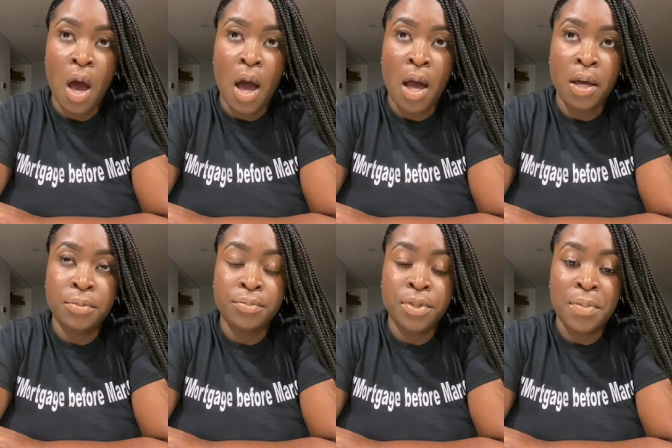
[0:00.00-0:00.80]

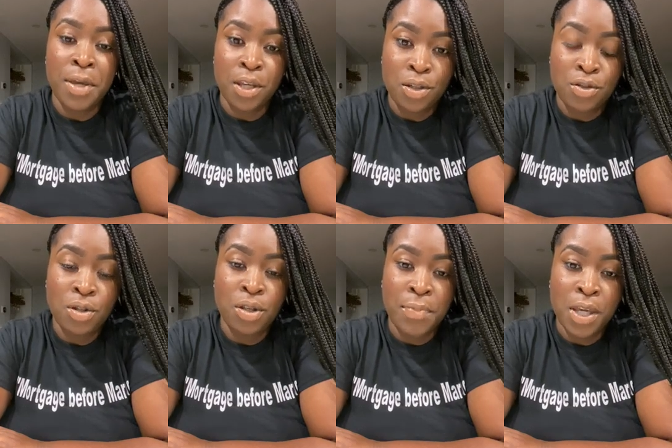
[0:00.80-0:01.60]
to
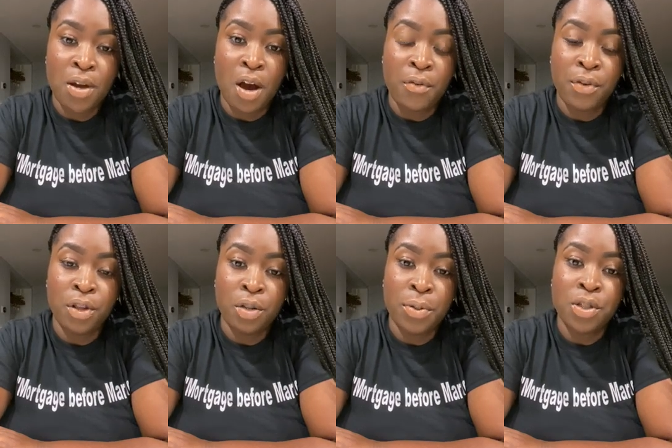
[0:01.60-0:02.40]
make your offer a
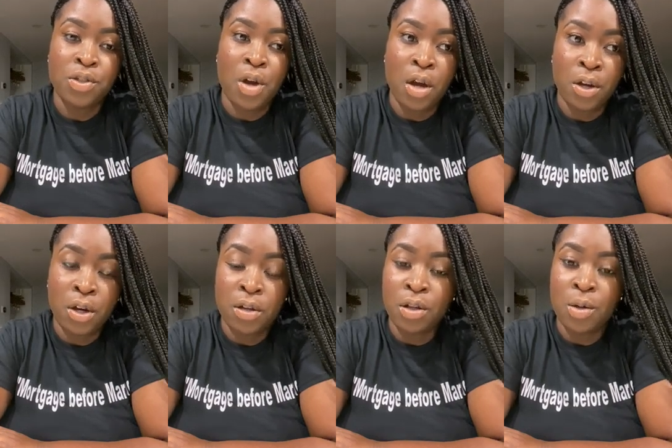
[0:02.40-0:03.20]
little bit
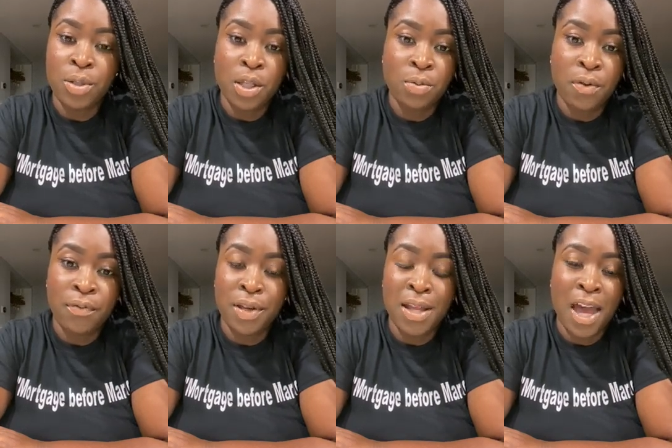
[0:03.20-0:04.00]
stronger. Closing
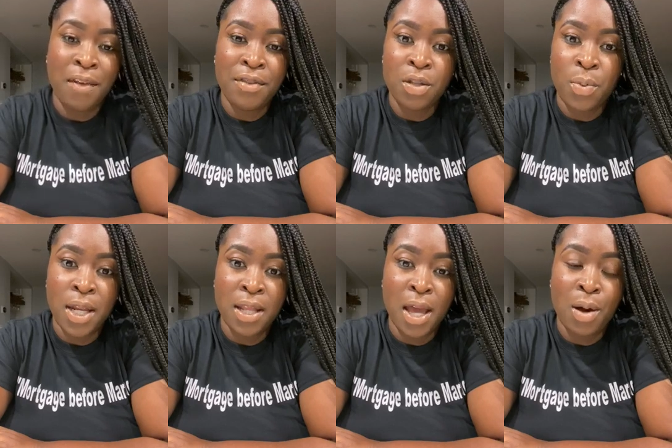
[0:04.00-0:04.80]
swiftly, not having to
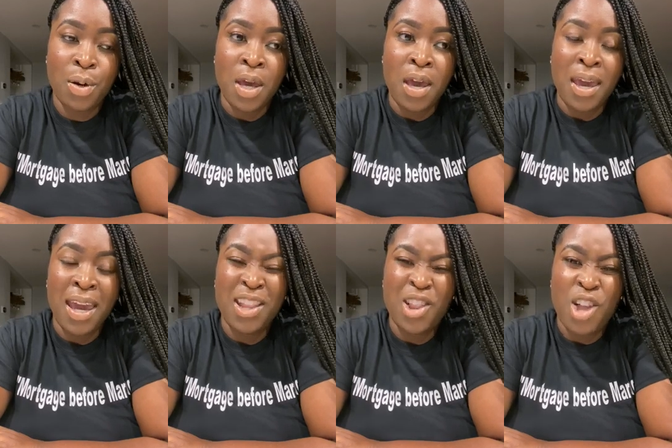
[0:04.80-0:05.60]
wait it out.
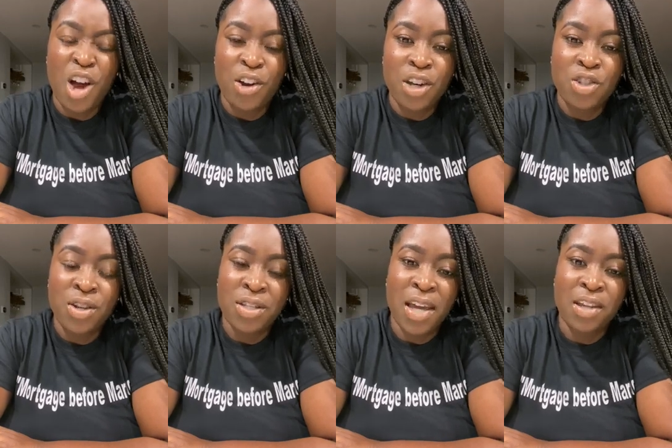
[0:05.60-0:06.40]
And the longer your
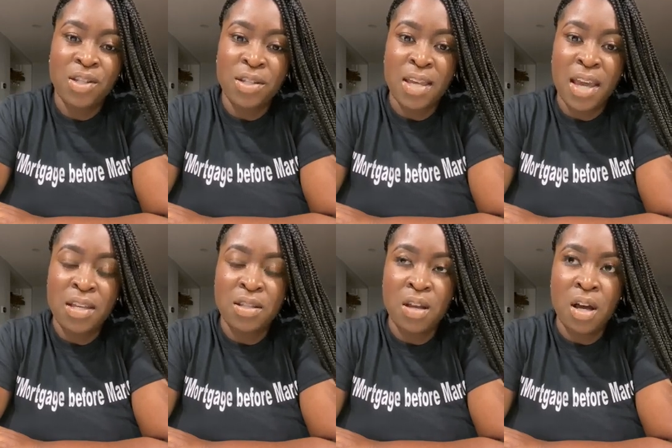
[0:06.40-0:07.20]
transaction
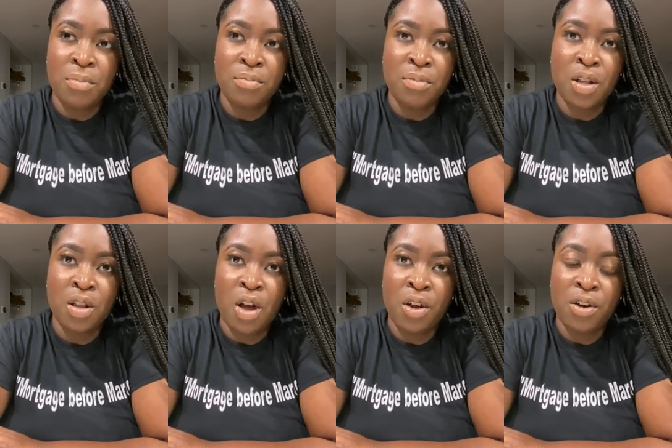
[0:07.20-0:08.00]
takes, the
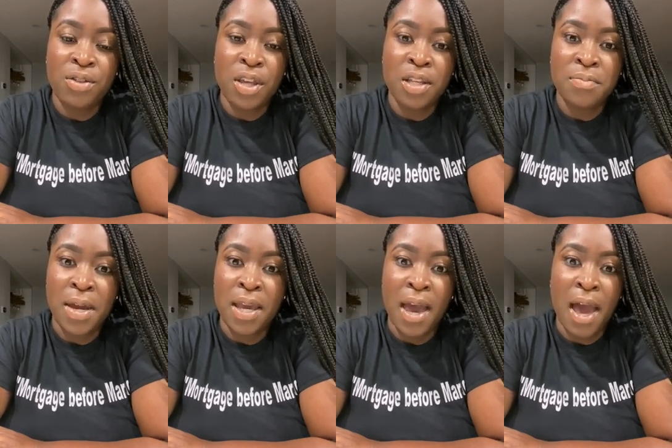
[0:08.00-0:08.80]
longer things
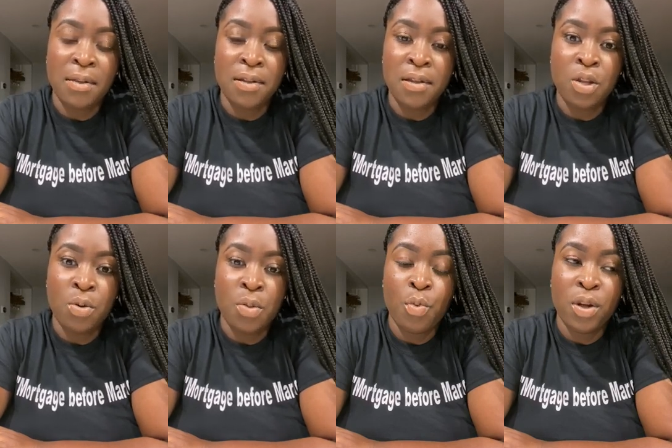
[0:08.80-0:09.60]
might happen.
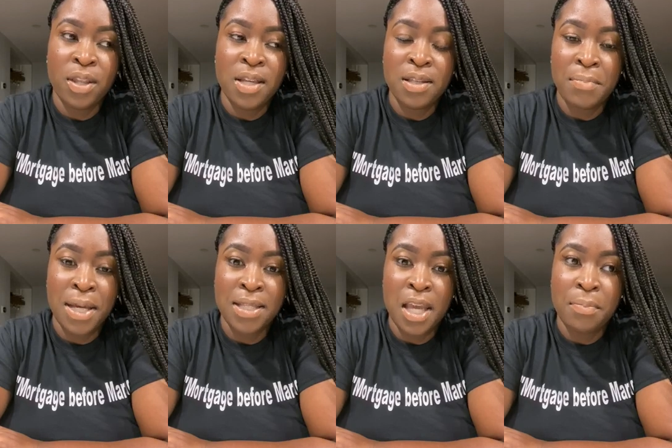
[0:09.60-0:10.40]
The more things that
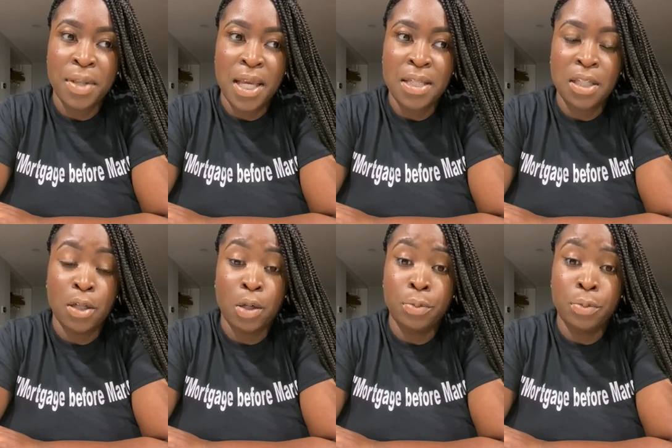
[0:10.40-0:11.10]
might take place.